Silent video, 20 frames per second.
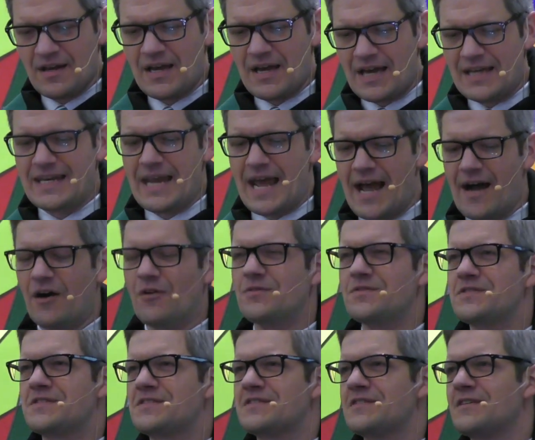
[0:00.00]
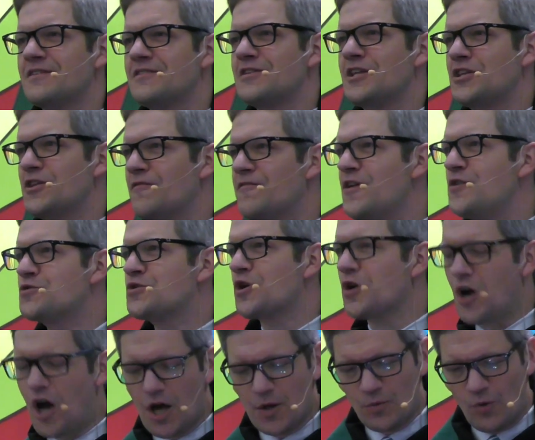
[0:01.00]
Announce that the future
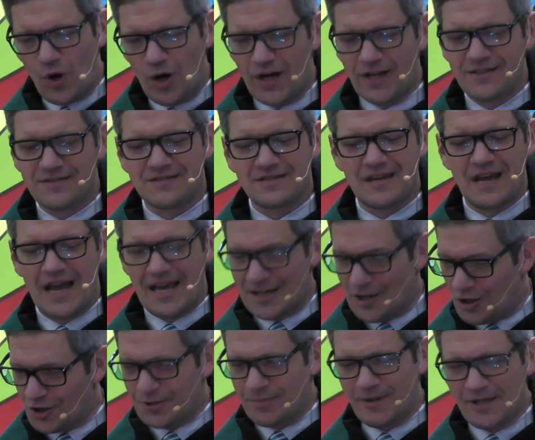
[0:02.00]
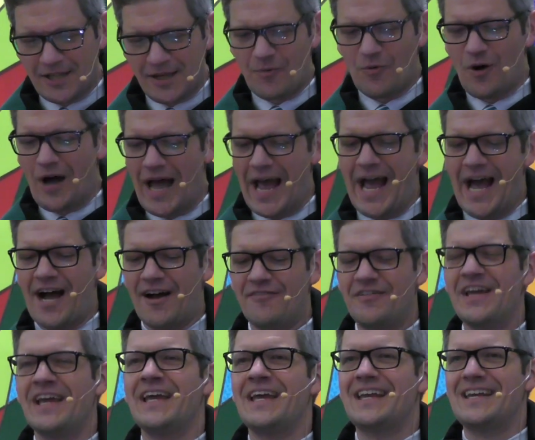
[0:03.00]
God wants and ultimately will
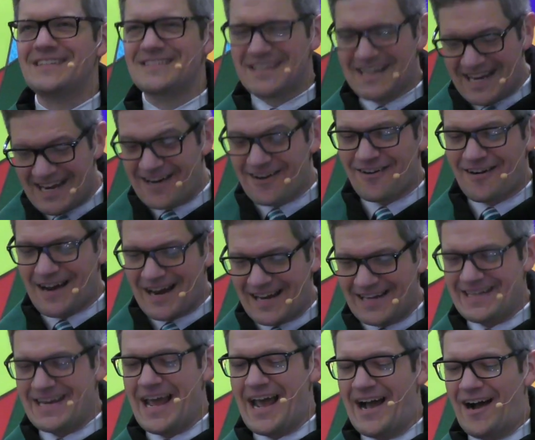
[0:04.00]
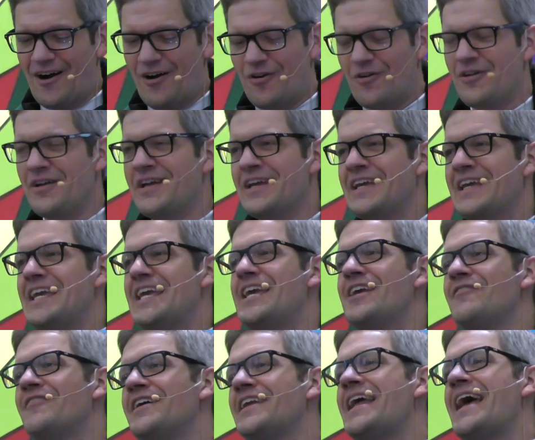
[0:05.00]
have is here and now,
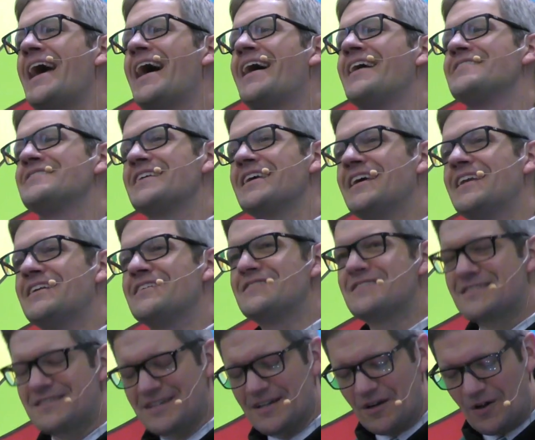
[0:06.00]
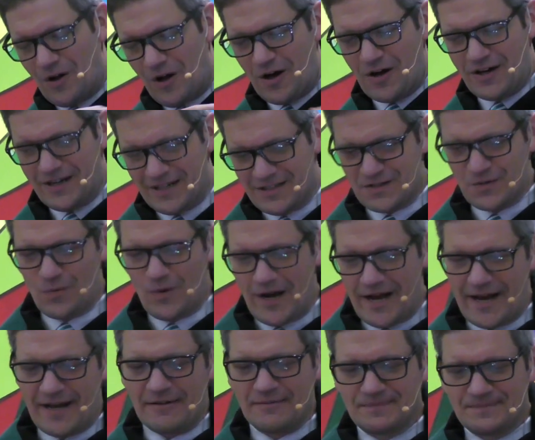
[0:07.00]
even as it is still on its
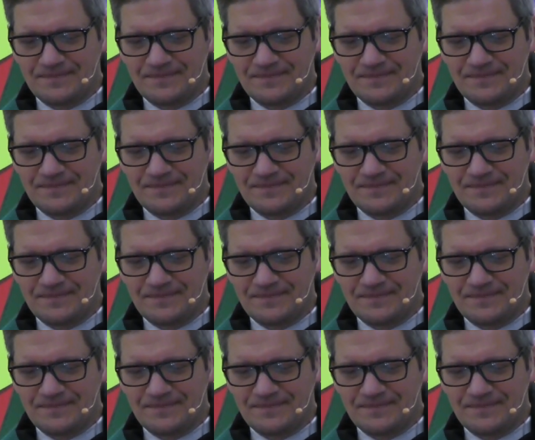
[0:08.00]
way.